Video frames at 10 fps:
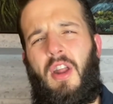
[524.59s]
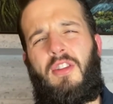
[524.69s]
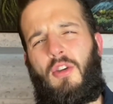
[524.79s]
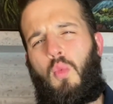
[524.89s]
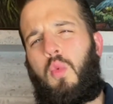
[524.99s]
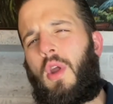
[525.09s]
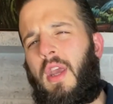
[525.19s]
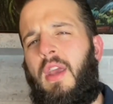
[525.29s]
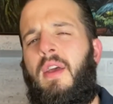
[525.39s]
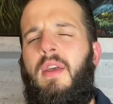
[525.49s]
It's a
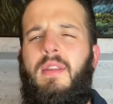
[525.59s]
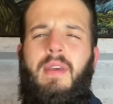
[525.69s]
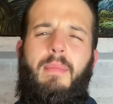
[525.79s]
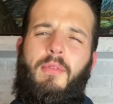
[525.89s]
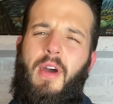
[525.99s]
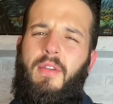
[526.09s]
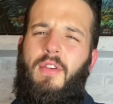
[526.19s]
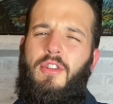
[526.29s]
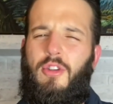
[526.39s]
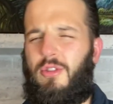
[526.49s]
woody type of
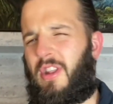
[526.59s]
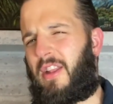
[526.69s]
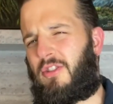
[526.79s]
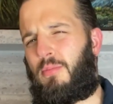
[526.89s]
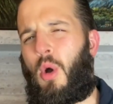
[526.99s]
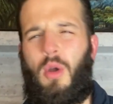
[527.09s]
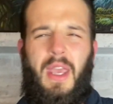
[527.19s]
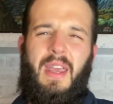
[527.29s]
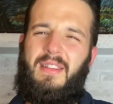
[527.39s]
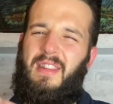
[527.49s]
vetiver, so it's not
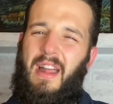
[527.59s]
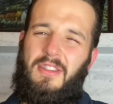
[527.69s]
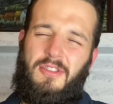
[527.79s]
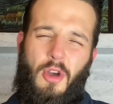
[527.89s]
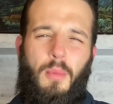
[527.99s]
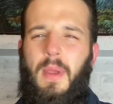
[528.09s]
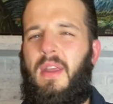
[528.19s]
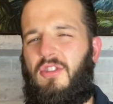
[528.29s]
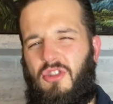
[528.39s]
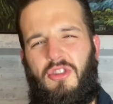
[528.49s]
smoky, it's not soapy,
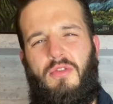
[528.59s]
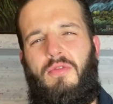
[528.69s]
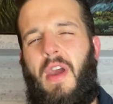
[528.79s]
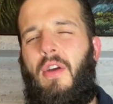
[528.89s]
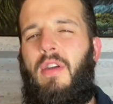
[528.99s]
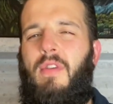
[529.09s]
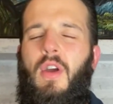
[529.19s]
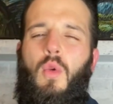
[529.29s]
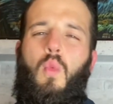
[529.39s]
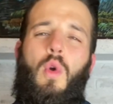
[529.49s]
it's just very,
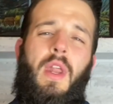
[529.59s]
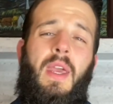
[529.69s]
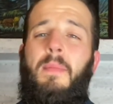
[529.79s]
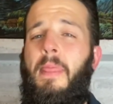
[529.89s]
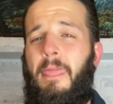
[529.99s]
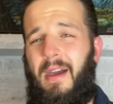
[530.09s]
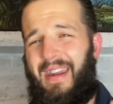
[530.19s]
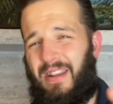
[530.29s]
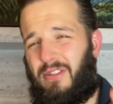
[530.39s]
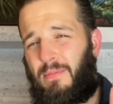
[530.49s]
very woody, and
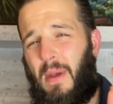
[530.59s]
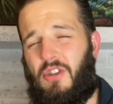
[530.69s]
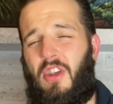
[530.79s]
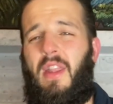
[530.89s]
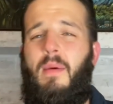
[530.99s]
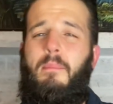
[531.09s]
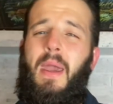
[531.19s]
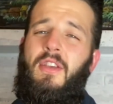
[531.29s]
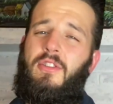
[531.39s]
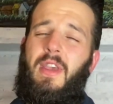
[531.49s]
especially on the
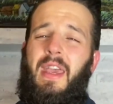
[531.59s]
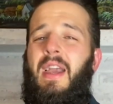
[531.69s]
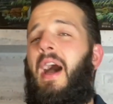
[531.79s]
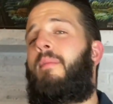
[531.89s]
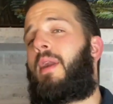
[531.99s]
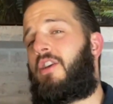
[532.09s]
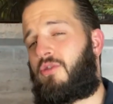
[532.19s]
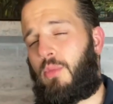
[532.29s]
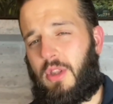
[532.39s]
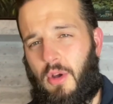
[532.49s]
base in
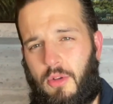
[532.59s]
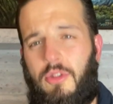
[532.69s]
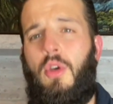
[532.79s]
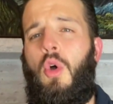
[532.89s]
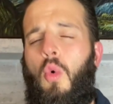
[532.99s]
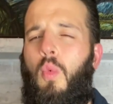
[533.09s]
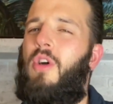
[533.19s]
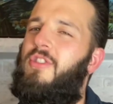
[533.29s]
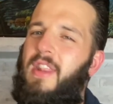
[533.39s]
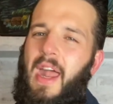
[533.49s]
combination with those
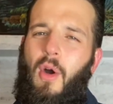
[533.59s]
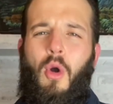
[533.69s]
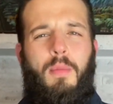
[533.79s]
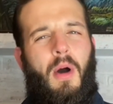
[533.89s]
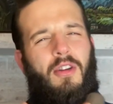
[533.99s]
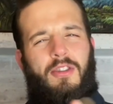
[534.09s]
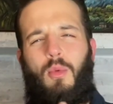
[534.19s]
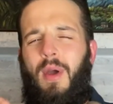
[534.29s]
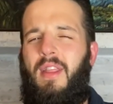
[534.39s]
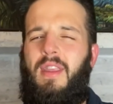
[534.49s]
woods and that oak moss, the
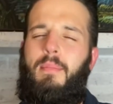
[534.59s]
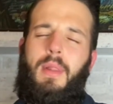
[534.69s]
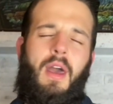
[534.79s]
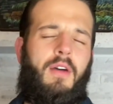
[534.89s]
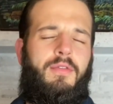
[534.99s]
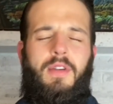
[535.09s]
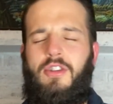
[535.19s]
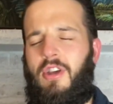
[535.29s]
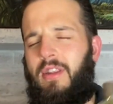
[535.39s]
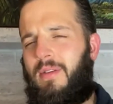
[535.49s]
way that they play off of each
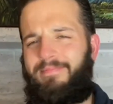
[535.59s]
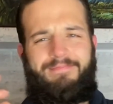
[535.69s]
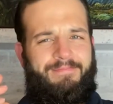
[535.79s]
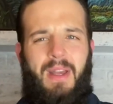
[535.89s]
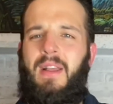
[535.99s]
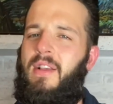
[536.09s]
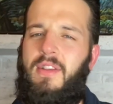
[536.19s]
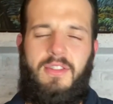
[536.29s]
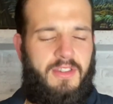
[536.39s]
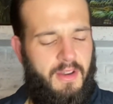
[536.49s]
other.
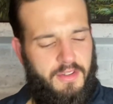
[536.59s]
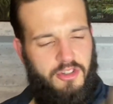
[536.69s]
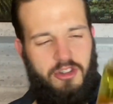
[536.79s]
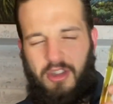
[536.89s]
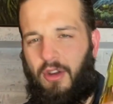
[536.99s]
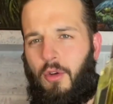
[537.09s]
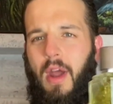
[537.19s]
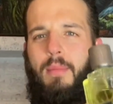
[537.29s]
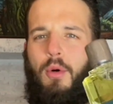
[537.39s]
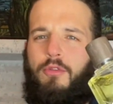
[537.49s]
Stuff is just
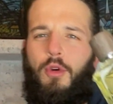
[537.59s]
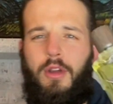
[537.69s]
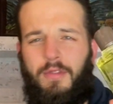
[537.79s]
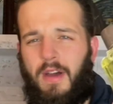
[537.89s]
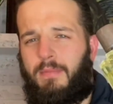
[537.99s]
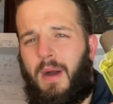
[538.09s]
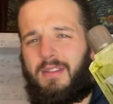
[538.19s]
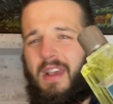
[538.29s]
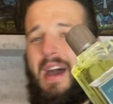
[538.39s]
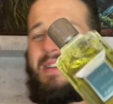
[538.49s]
incredible. forty-five
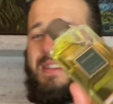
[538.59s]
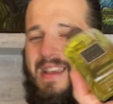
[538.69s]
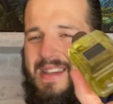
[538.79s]
bucks, guys.